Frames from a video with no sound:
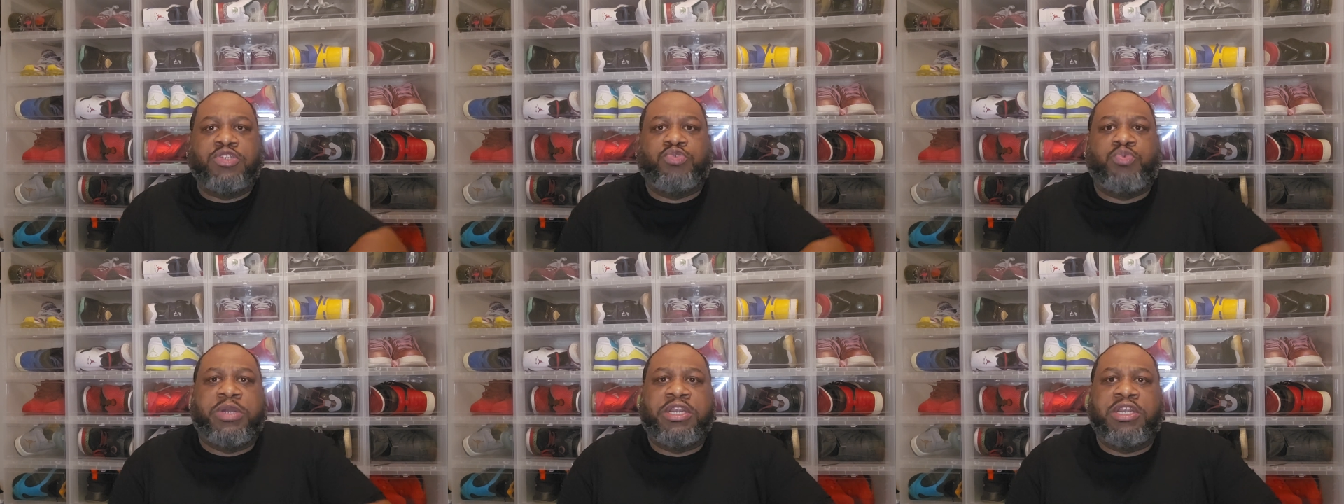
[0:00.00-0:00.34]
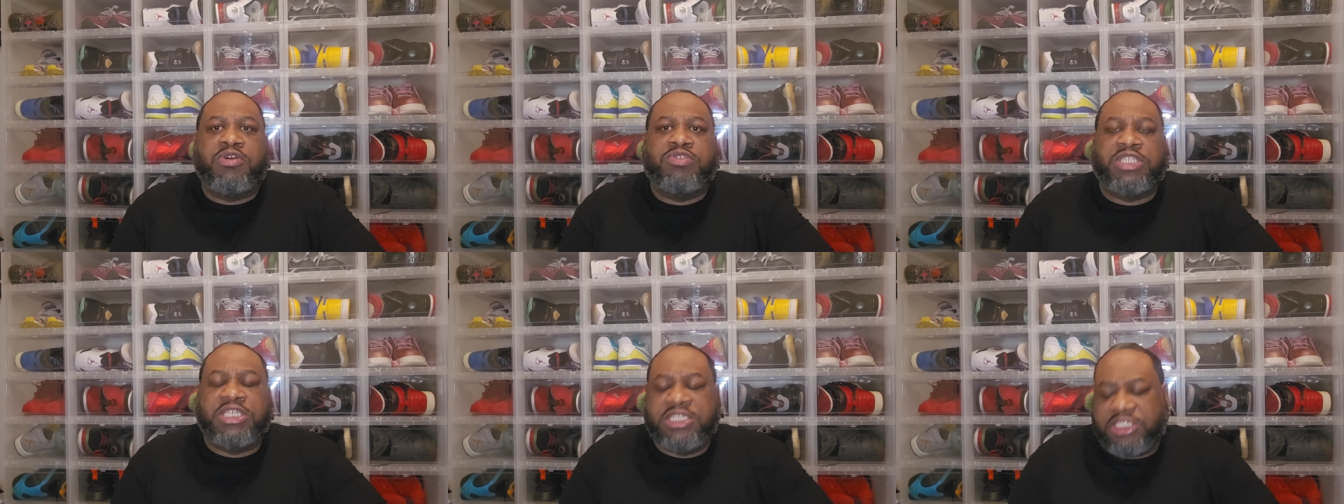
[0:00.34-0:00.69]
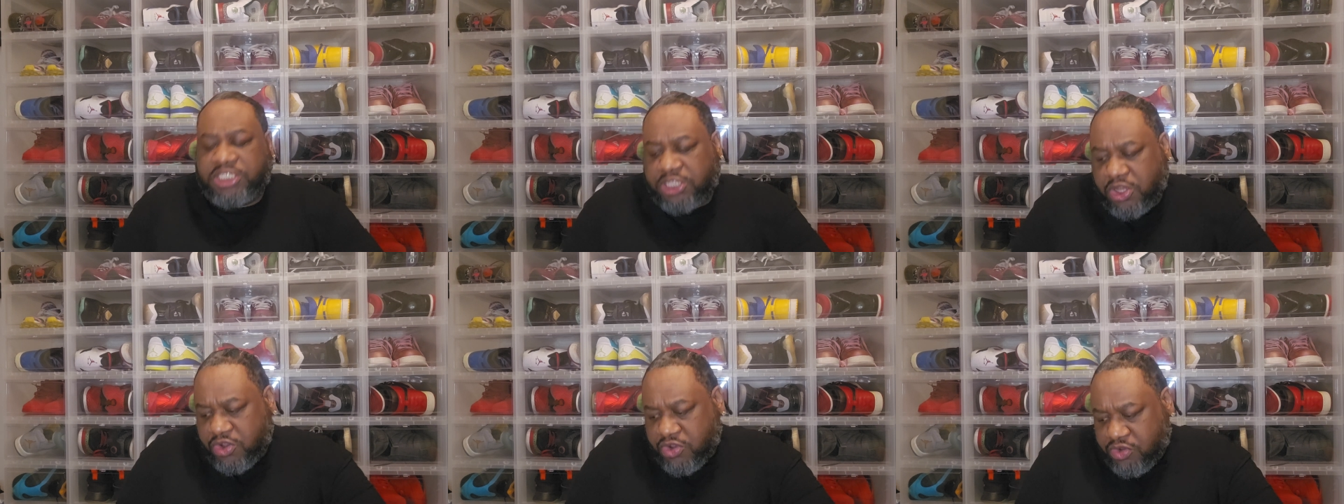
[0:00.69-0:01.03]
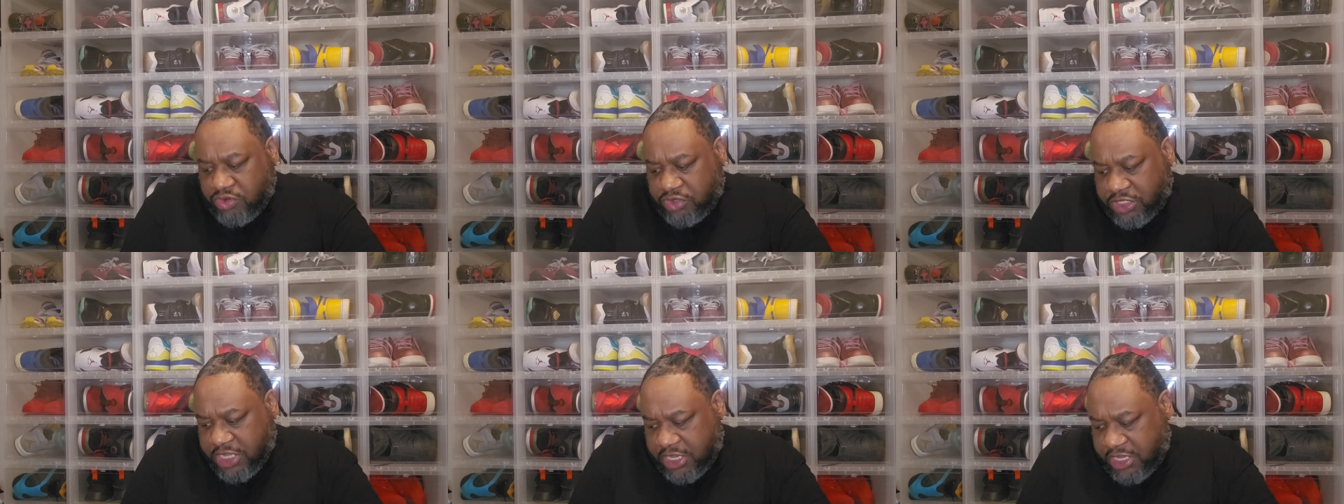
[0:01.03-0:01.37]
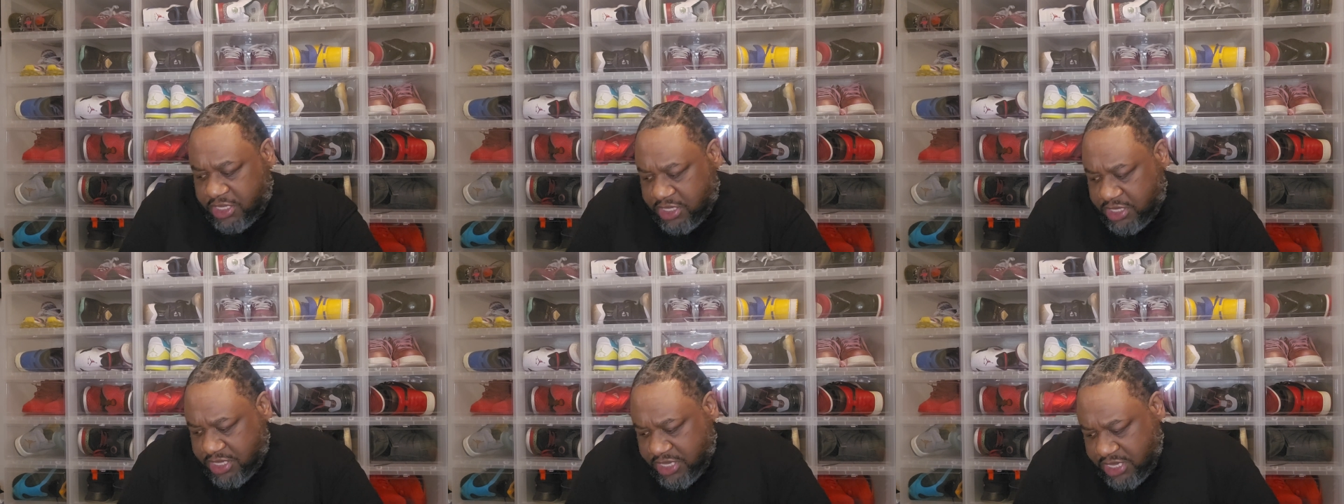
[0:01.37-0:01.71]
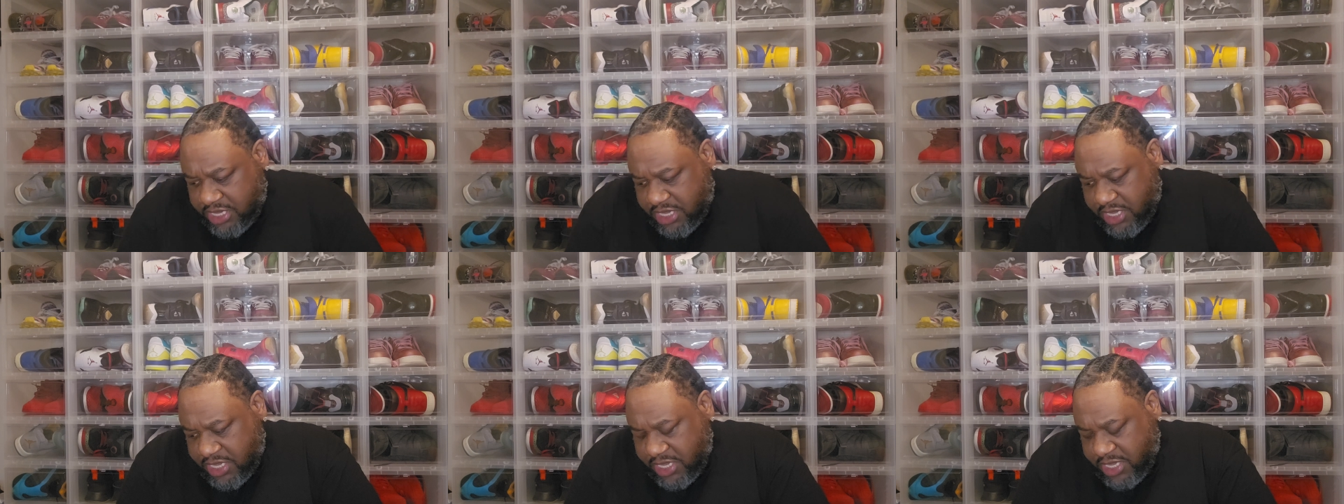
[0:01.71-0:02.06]
It's one of those insoles that
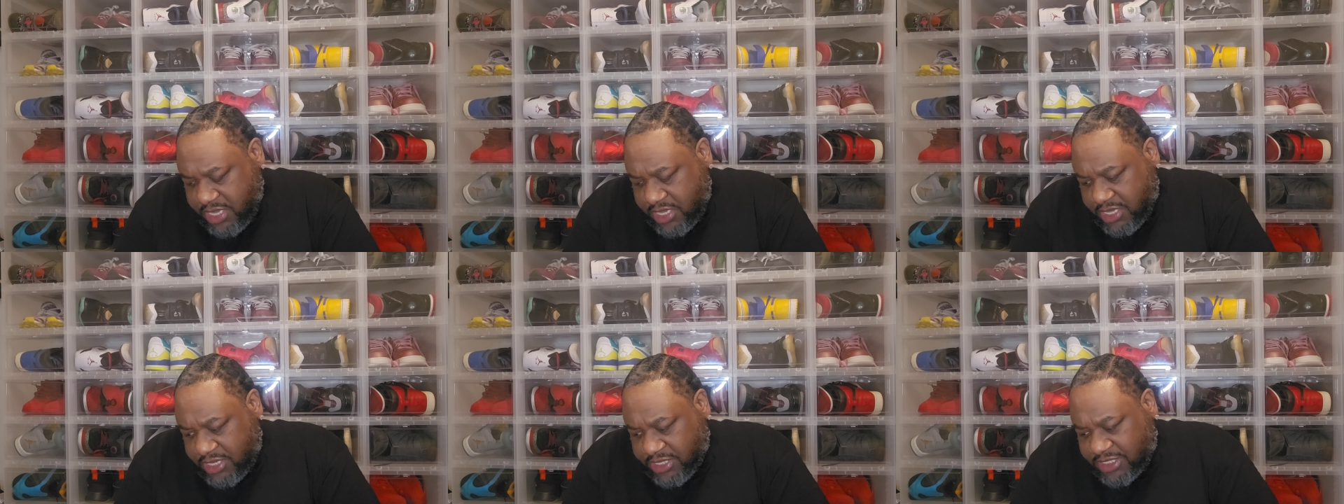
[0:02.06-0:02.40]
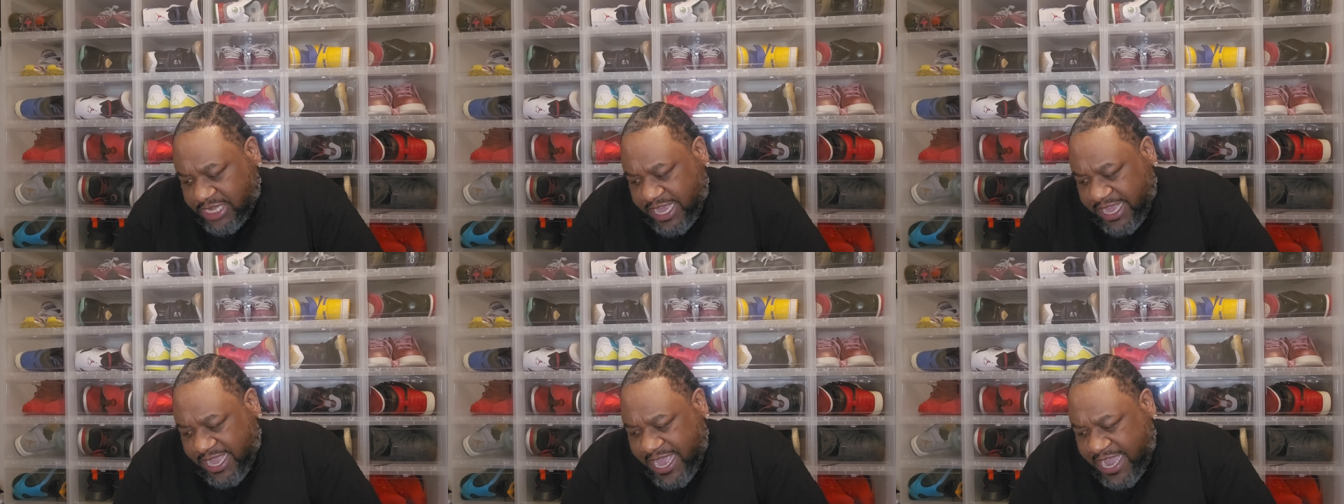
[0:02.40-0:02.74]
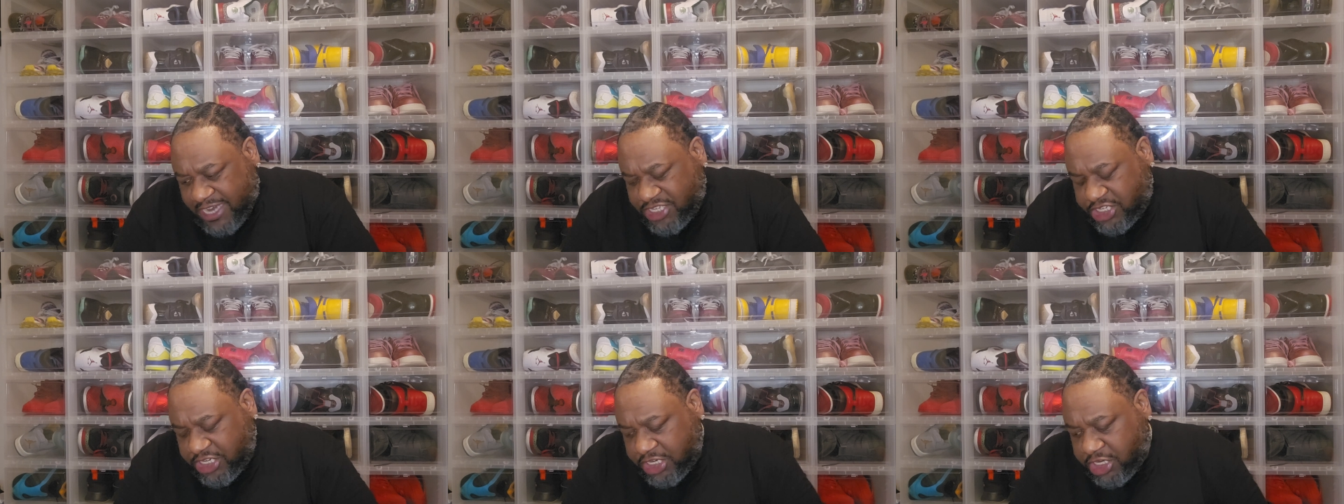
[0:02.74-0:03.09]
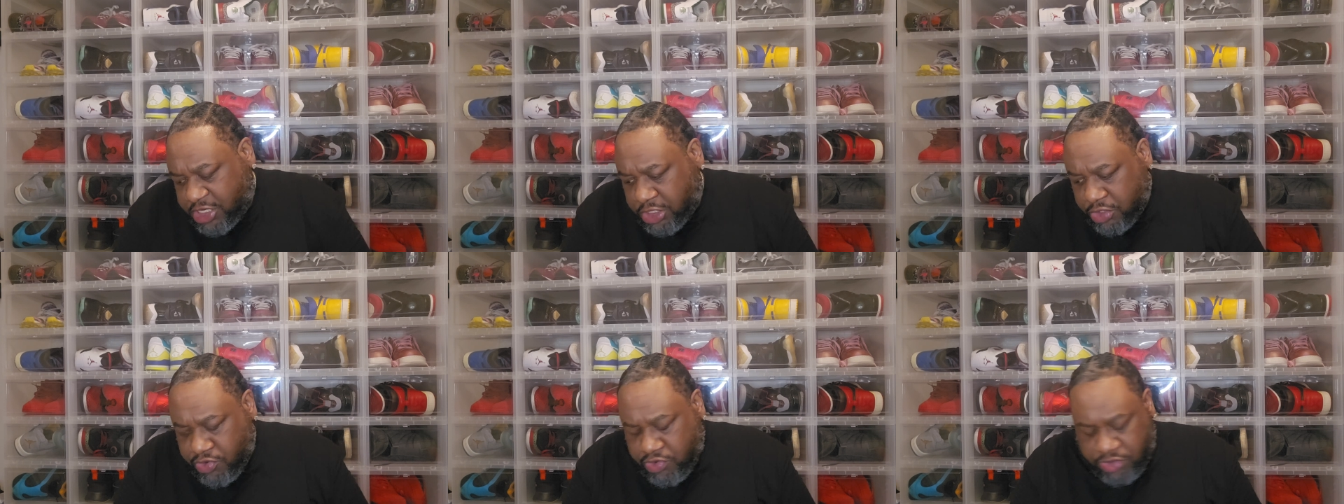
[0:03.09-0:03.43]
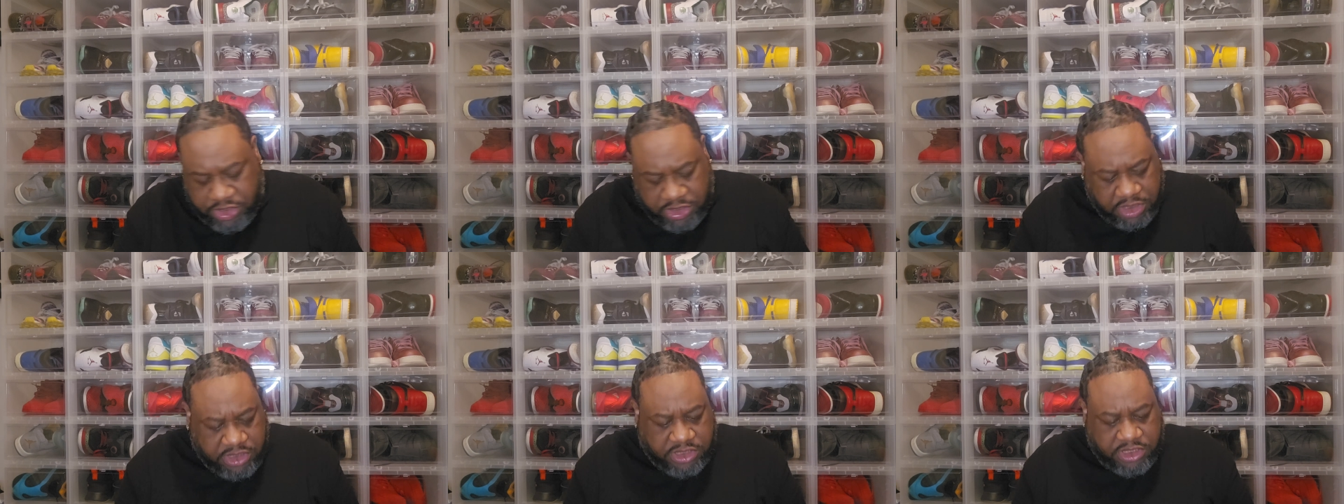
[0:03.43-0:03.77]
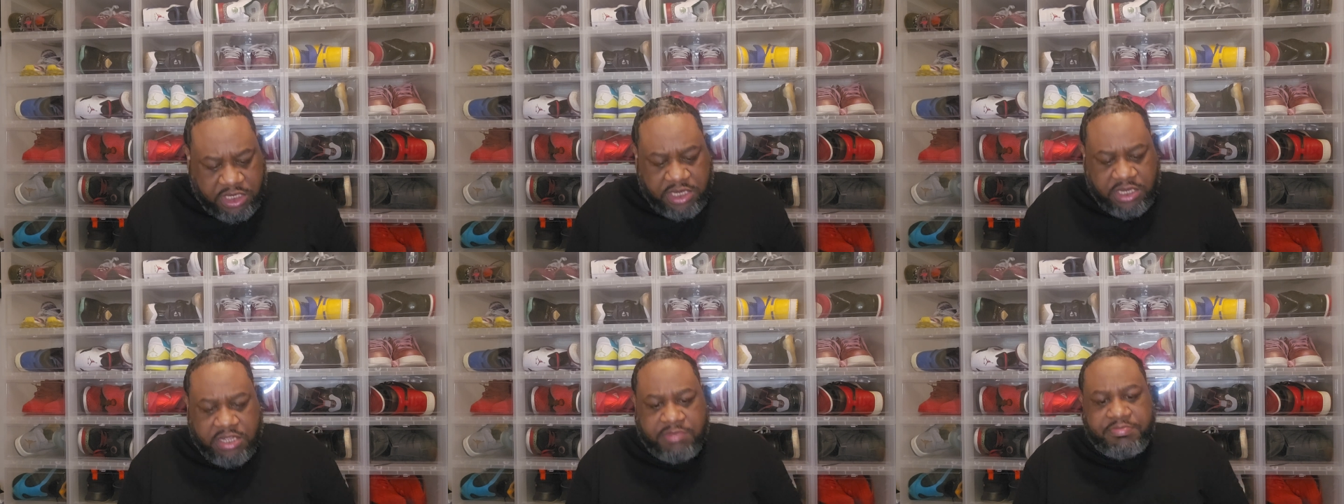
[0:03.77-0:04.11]
is like actually glued to the
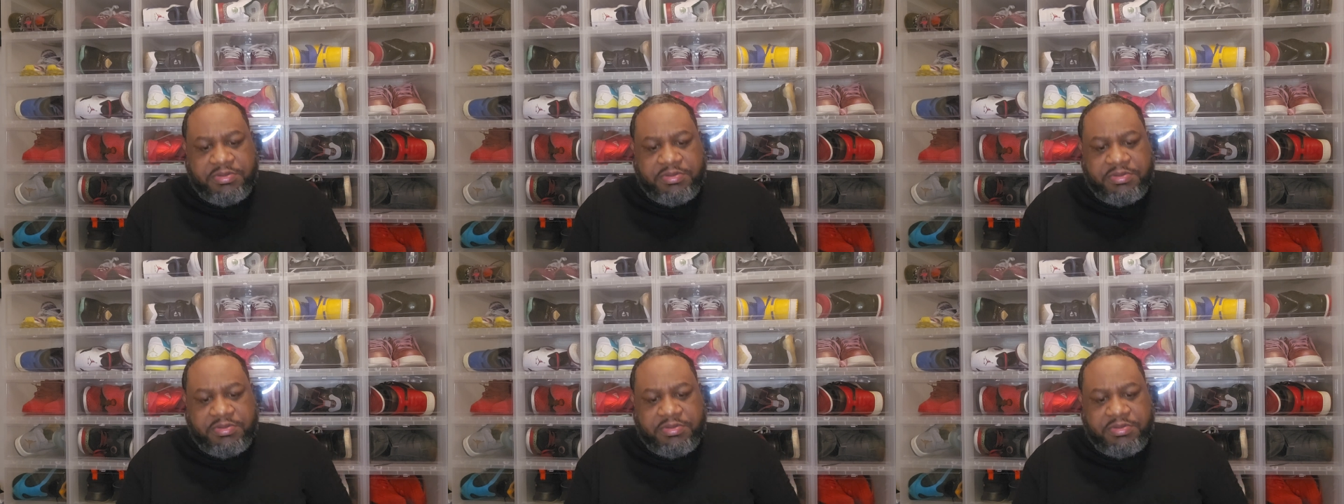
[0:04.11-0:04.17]
sneaker,